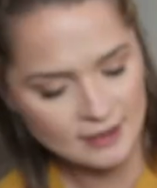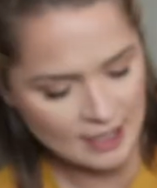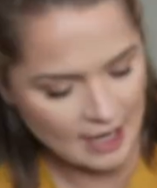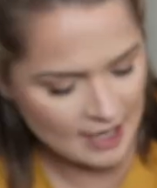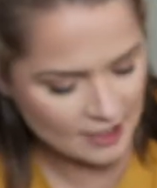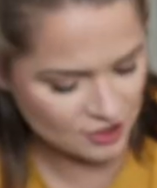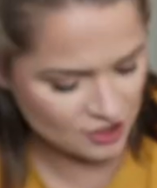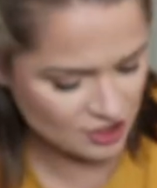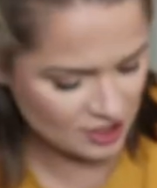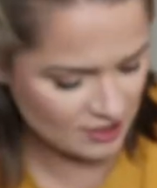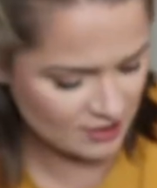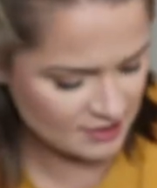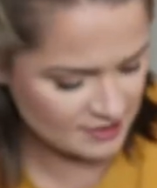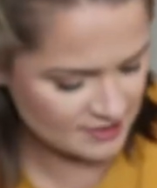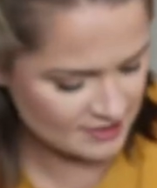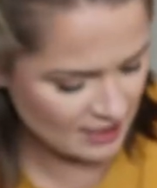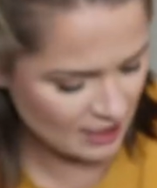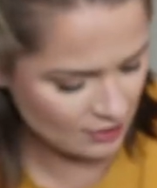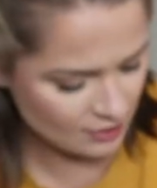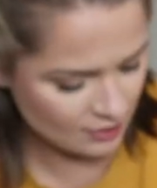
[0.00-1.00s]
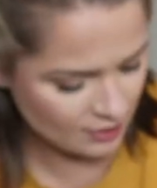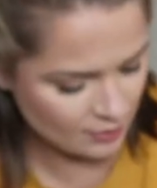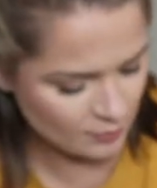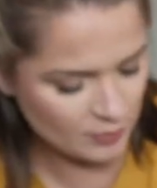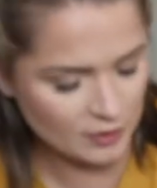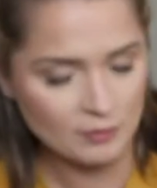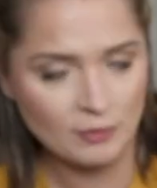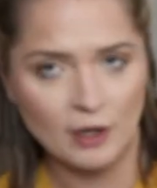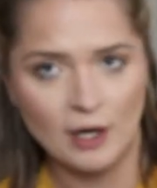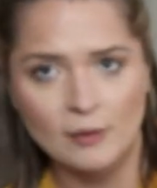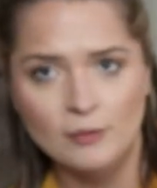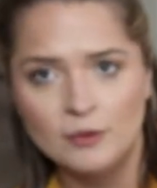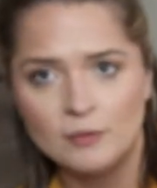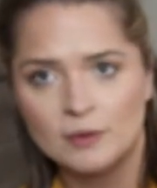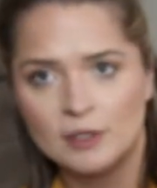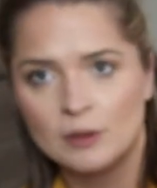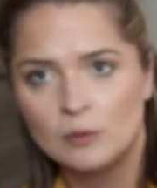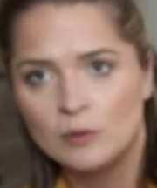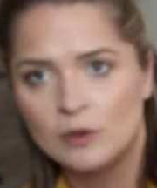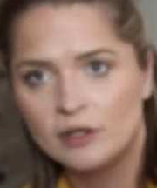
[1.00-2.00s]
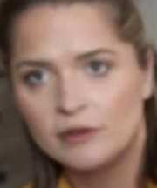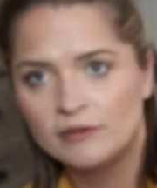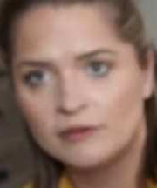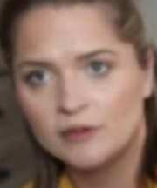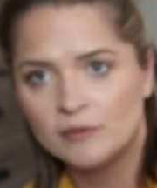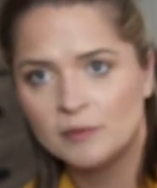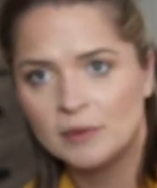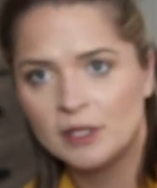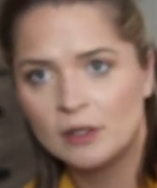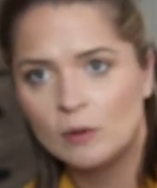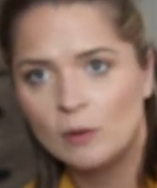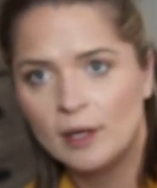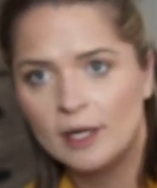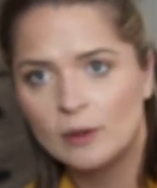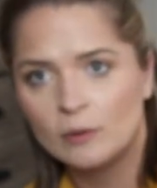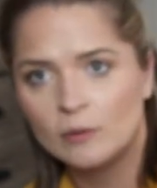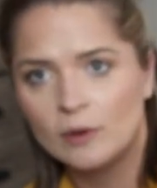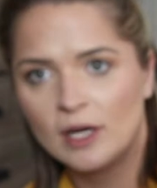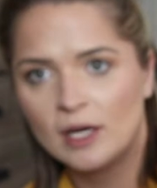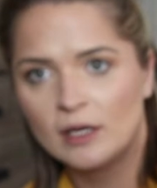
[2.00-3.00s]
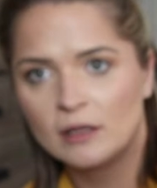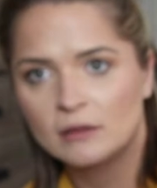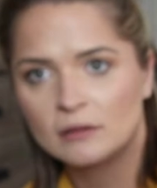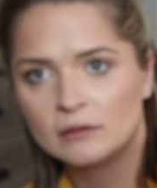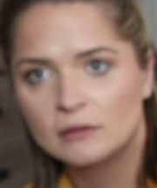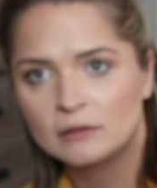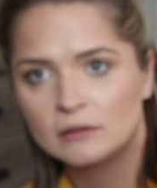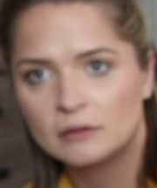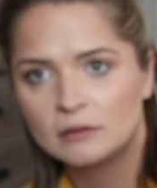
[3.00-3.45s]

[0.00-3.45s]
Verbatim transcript: Actually, this color would probably work for me quite well.